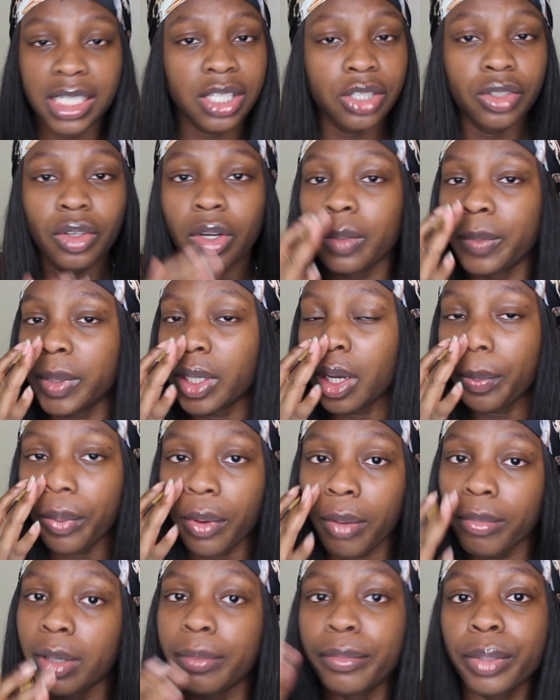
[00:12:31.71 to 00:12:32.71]
this is not going to be her
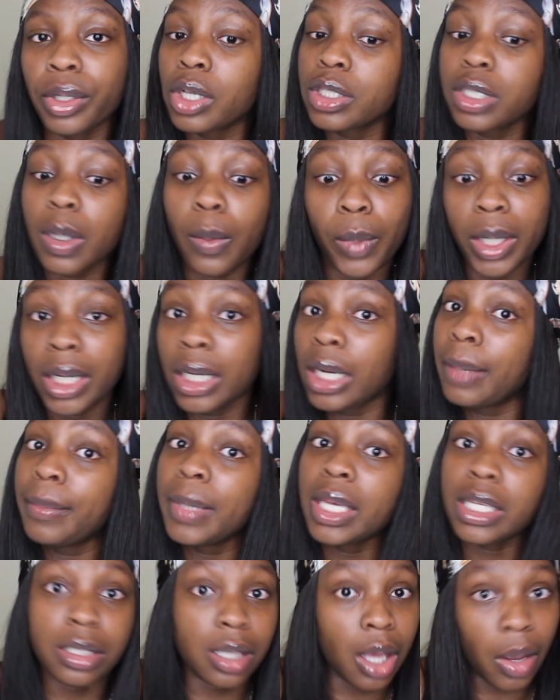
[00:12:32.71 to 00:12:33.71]
problem, because one of
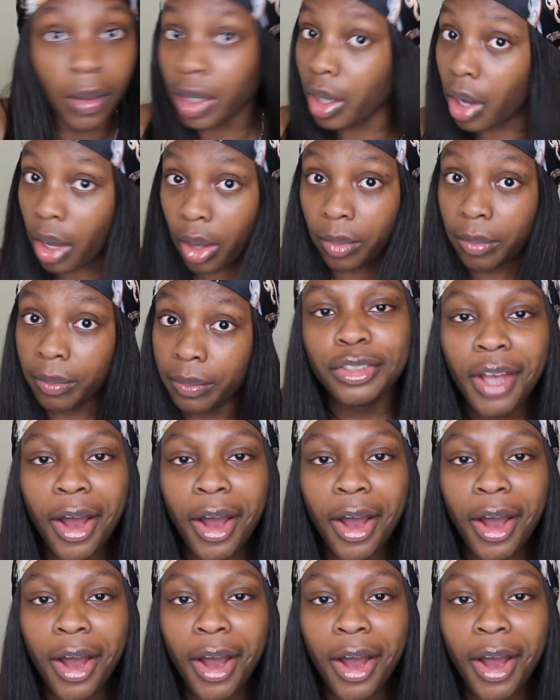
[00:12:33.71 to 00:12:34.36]
them is going home.